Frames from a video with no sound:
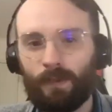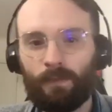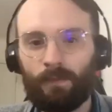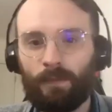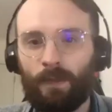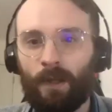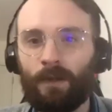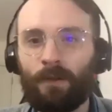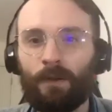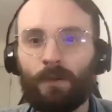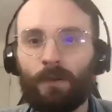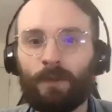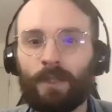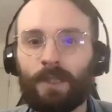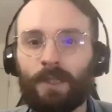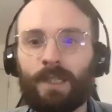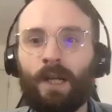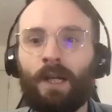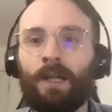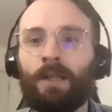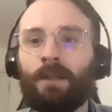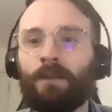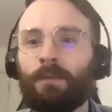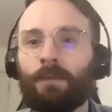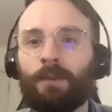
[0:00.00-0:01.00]
I don't know, this
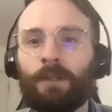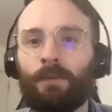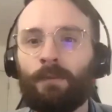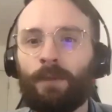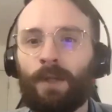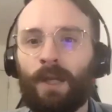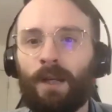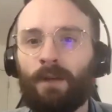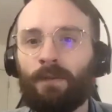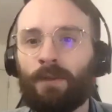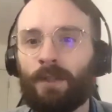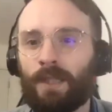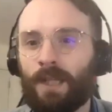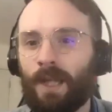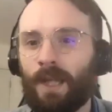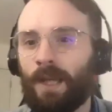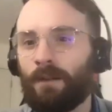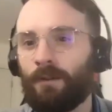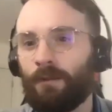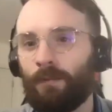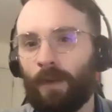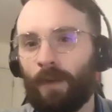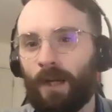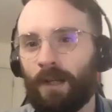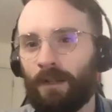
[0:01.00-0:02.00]
item that we have, this
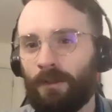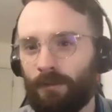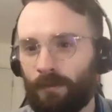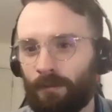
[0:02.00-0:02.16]
candle behind